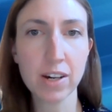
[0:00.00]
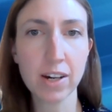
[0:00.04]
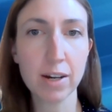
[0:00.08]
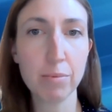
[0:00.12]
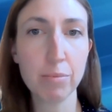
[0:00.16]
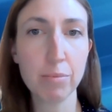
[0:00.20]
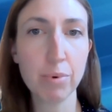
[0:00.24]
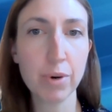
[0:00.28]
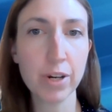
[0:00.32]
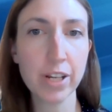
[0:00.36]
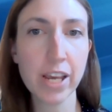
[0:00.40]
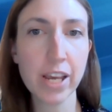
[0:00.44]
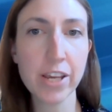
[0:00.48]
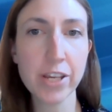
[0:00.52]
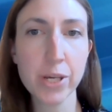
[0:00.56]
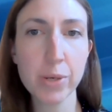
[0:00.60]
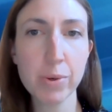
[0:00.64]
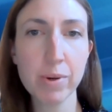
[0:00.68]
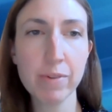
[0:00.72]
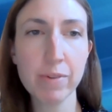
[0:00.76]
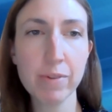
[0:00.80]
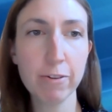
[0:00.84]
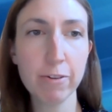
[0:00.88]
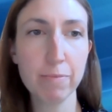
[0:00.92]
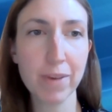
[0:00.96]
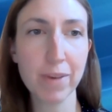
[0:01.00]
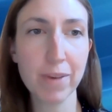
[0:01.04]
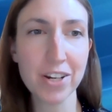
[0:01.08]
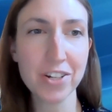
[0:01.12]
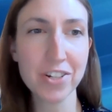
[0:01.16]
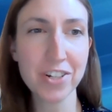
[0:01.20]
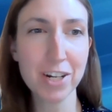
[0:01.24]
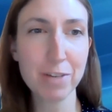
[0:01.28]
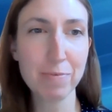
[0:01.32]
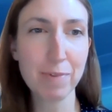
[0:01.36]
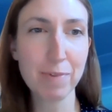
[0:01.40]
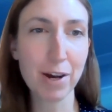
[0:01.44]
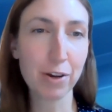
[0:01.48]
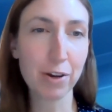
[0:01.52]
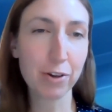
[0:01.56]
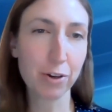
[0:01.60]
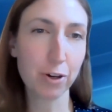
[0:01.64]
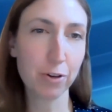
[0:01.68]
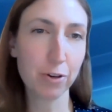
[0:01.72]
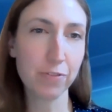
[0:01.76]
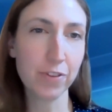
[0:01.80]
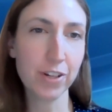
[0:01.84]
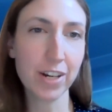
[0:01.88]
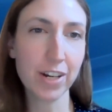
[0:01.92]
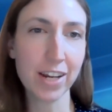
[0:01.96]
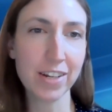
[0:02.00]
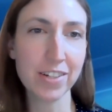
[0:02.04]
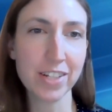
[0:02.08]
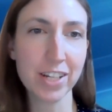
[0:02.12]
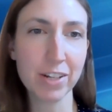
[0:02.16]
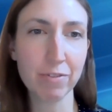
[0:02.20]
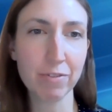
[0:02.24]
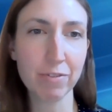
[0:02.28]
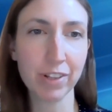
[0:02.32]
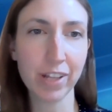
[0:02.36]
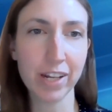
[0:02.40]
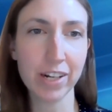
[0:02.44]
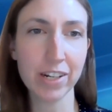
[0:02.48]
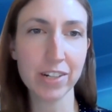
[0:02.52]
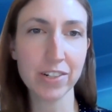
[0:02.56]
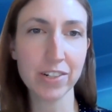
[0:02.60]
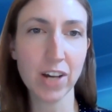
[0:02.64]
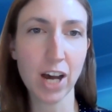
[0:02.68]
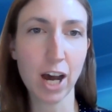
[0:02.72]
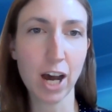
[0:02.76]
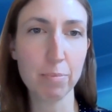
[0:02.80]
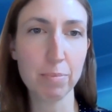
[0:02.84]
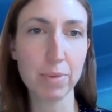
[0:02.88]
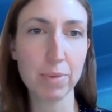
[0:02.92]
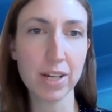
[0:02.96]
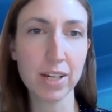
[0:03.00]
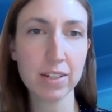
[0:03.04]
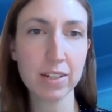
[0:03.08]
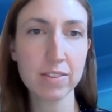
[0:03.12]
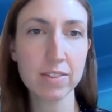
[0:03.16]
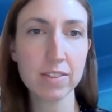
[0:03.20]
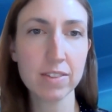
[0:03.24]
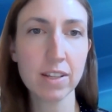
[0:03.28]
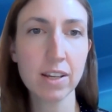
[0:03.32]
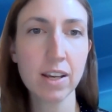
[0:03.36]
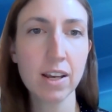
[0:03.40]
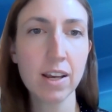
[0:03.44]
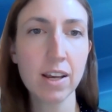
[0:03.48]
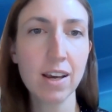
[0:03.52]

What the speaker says: on bringing you information about COVID-19 related topics.